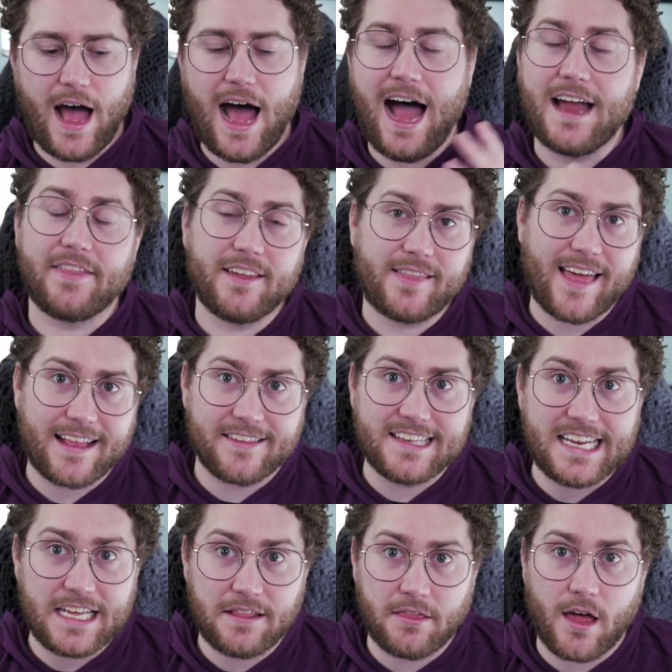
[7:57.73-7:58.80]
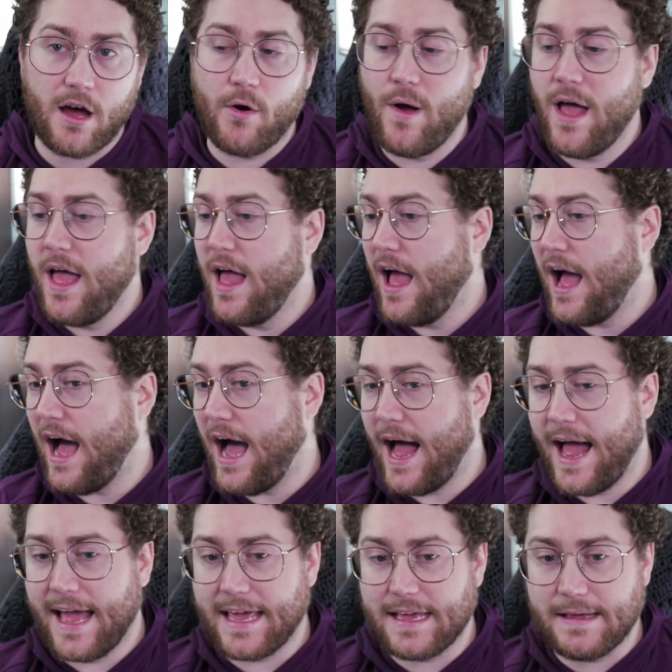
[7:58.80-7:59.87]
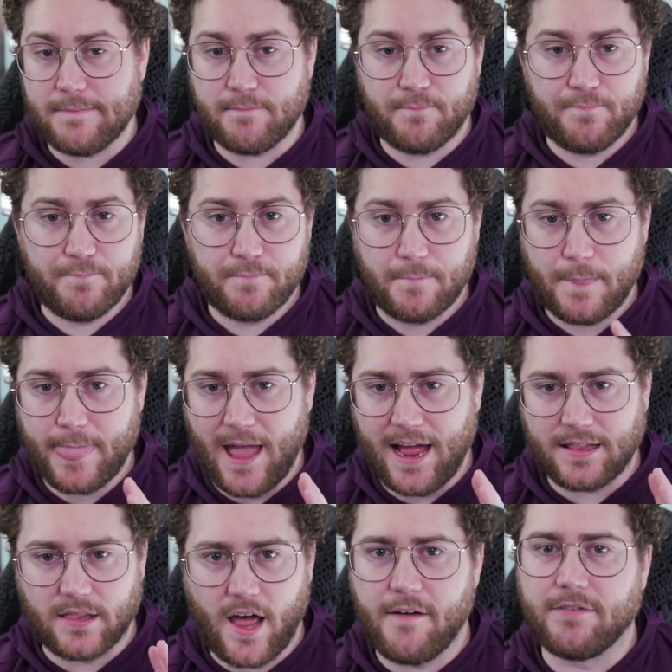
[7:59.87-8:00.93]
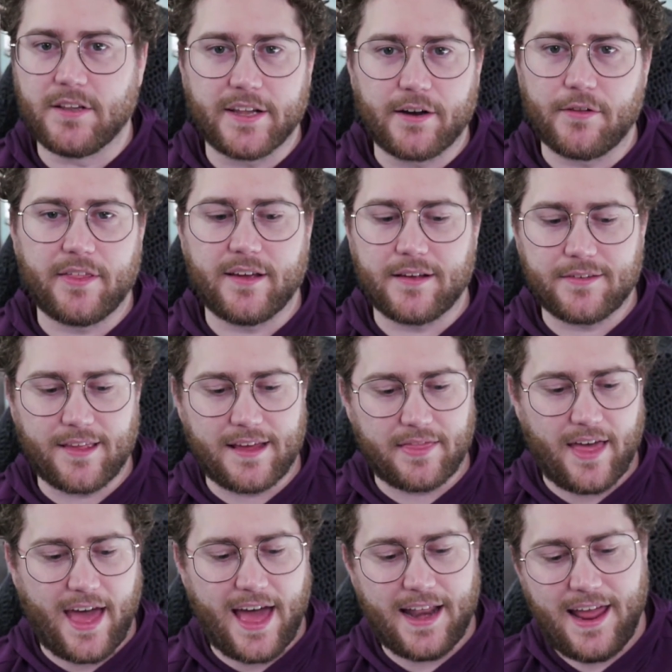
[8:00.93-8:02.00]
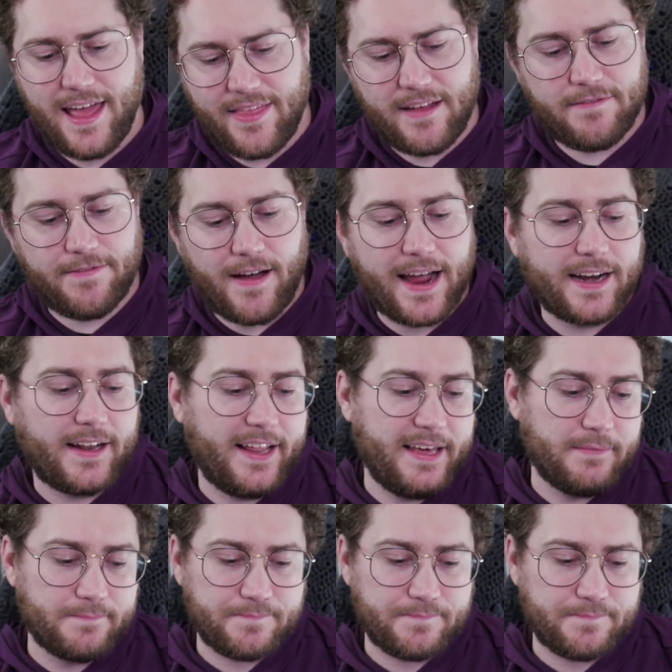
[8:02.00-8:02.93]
I think that's neat, though. I love little things like that. And then finally,